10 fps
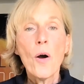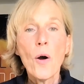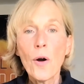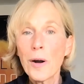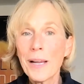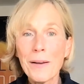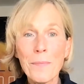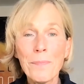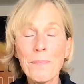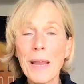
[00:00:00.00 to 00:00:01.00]
or
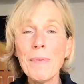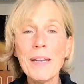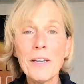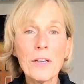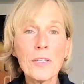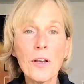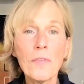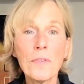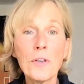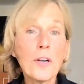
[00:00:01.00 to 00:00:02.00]
maybe
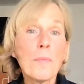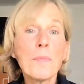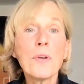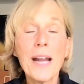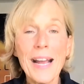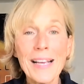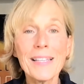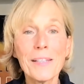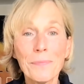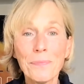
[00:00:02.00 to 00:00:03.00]
your computer
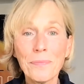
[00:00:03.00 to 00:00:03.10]
has,